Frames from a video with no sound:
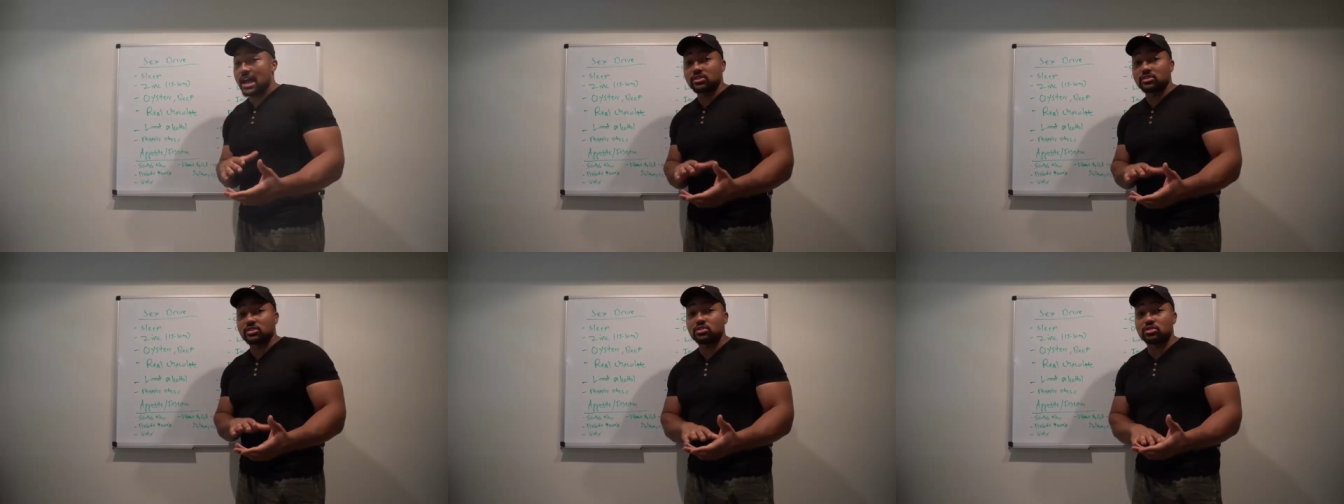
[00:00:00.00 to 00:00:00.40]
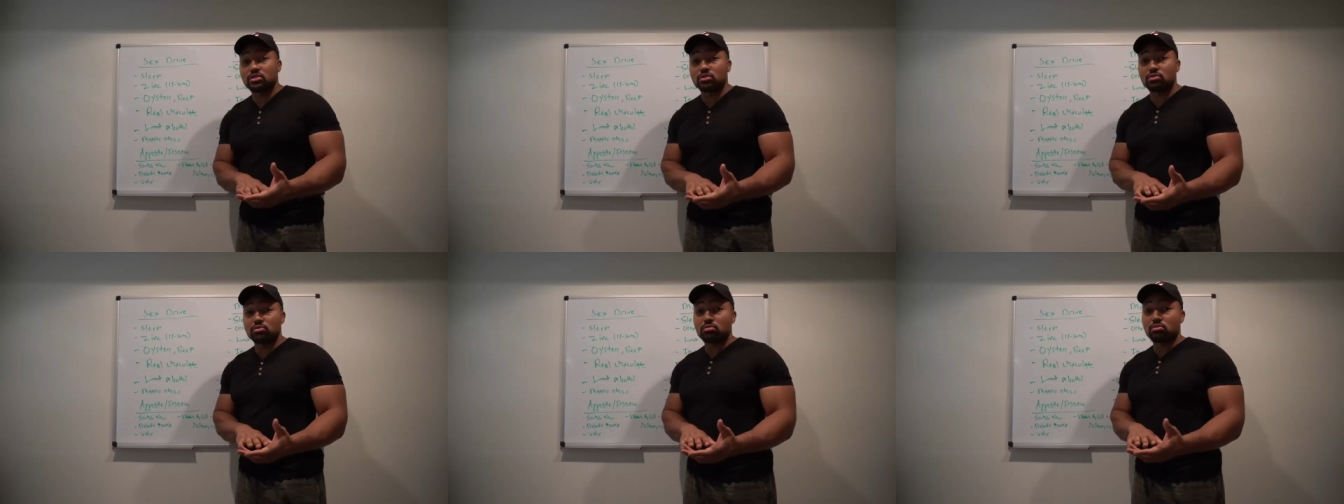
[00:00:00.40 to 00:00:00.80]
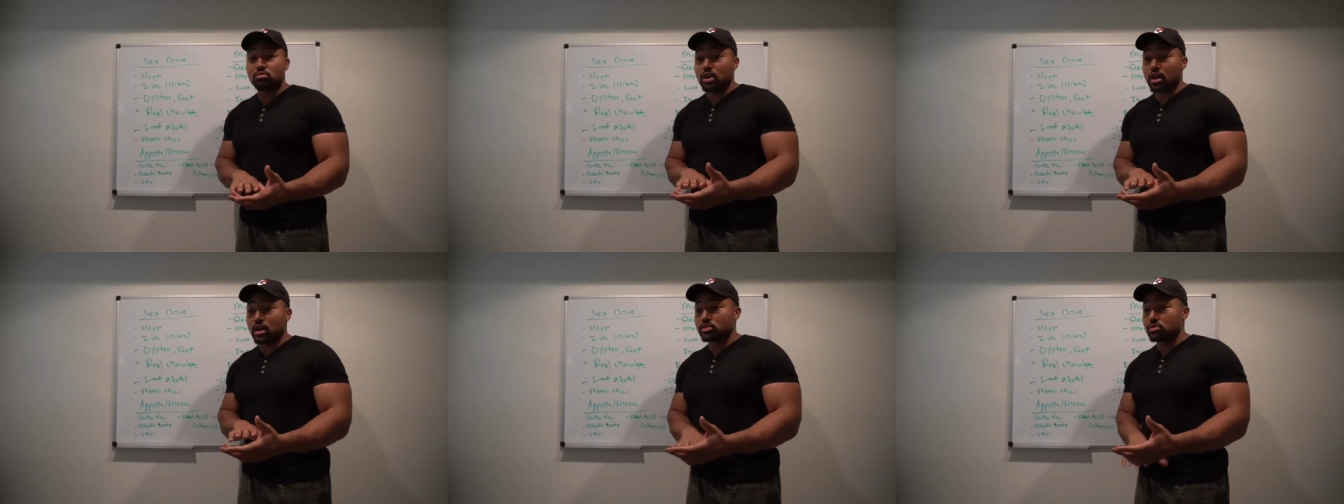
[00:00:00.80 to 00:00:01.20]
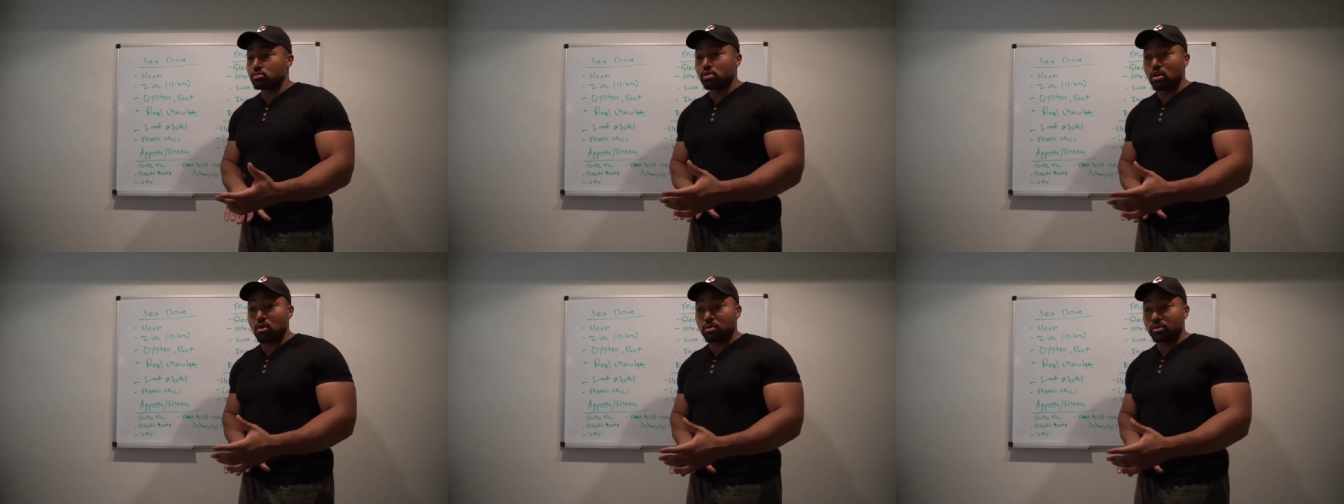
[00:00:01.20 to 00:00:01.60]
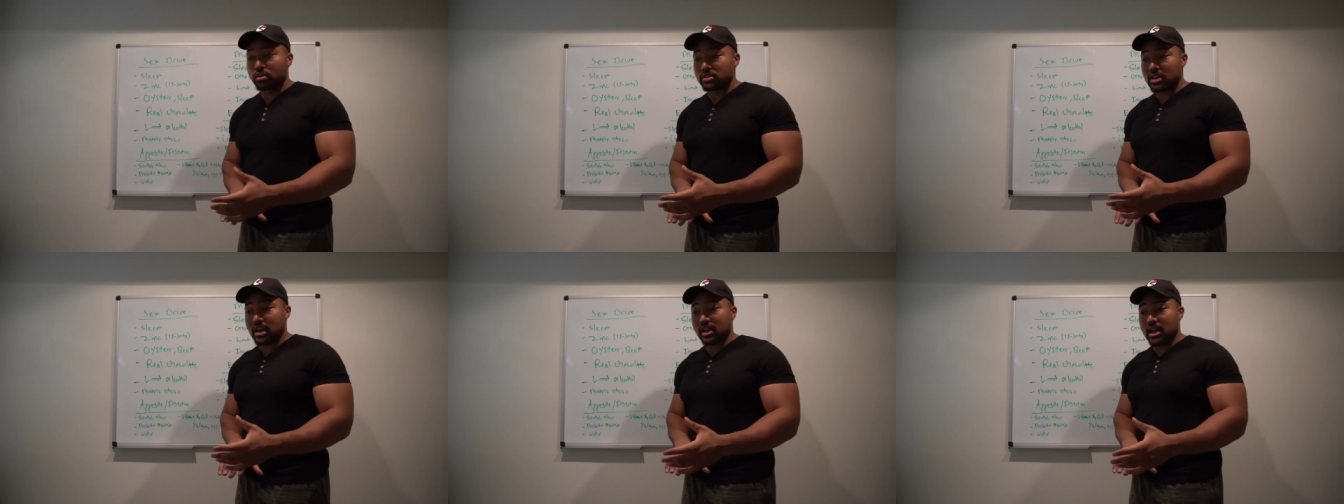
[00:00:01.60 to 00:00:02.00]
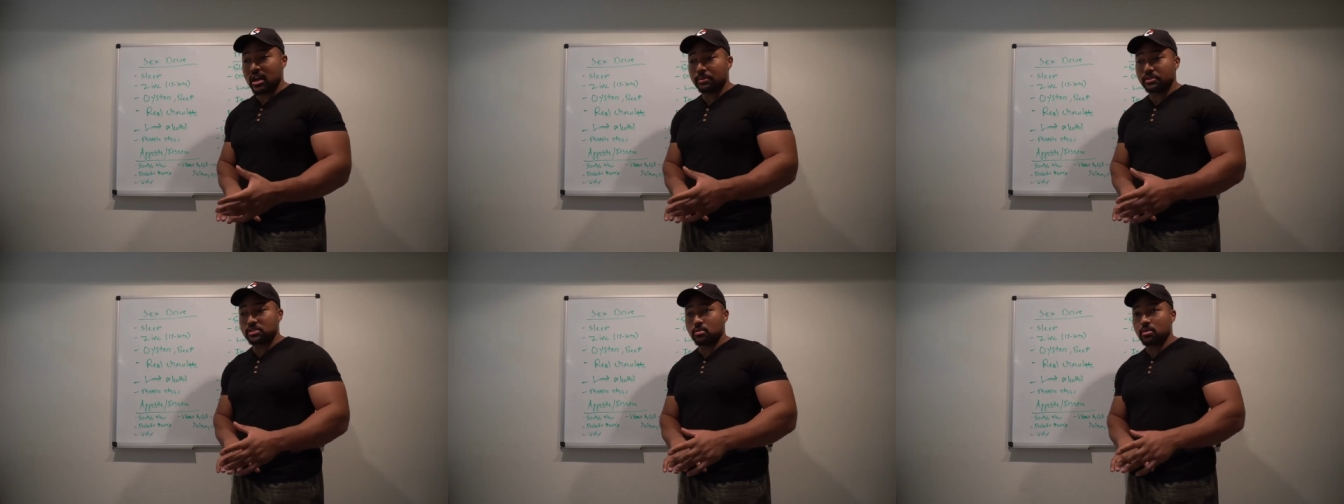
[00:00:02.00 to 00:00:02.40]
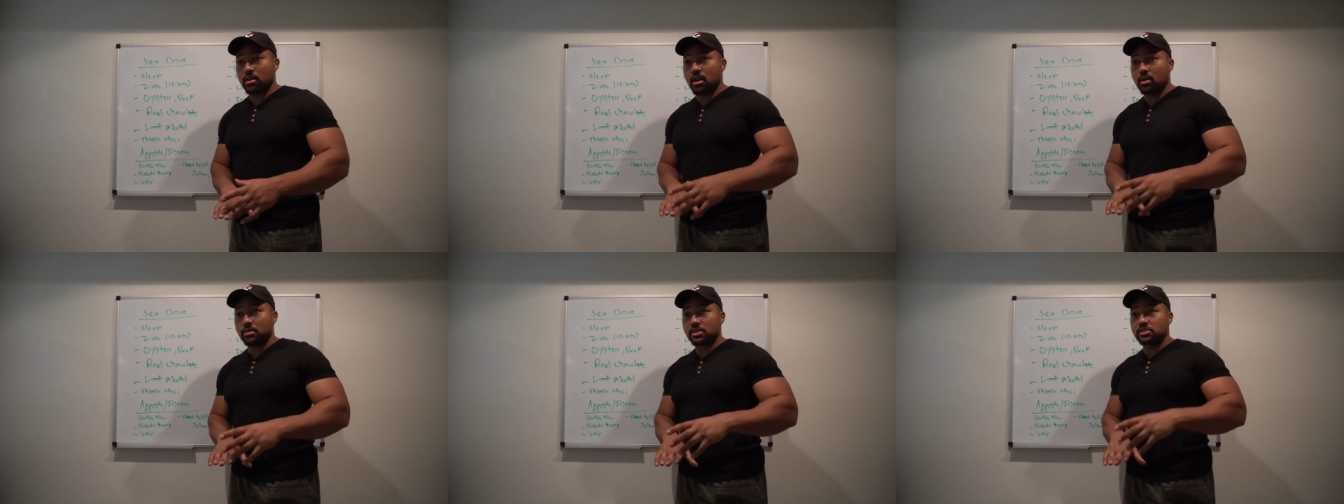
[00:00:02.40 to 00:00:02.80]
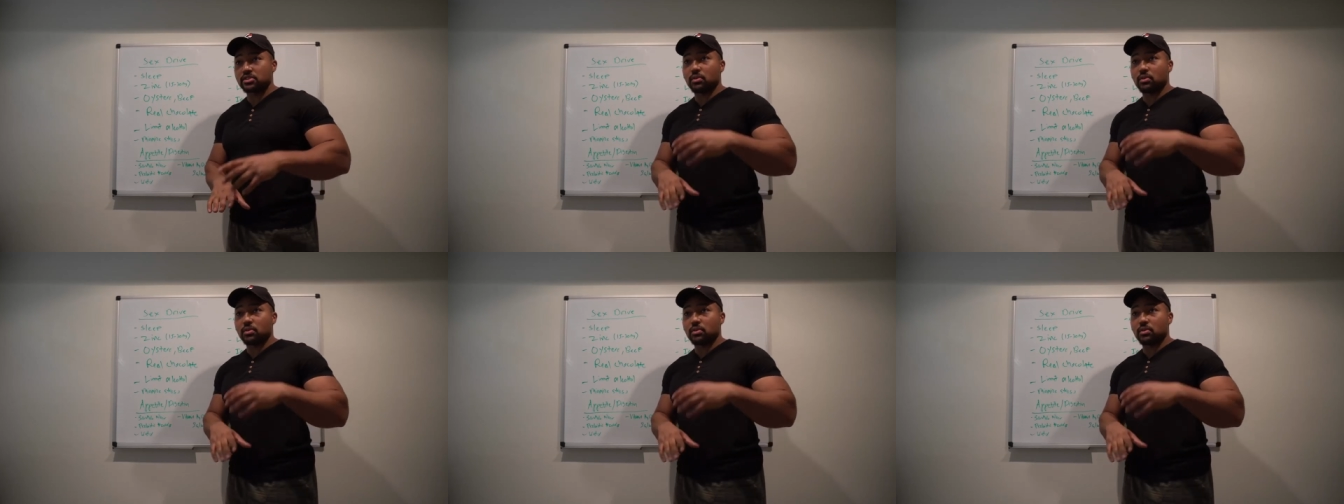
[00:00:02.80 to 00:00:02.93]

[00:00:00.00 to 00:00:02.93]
is just too uh, too low in those kind of complex carbohydrates,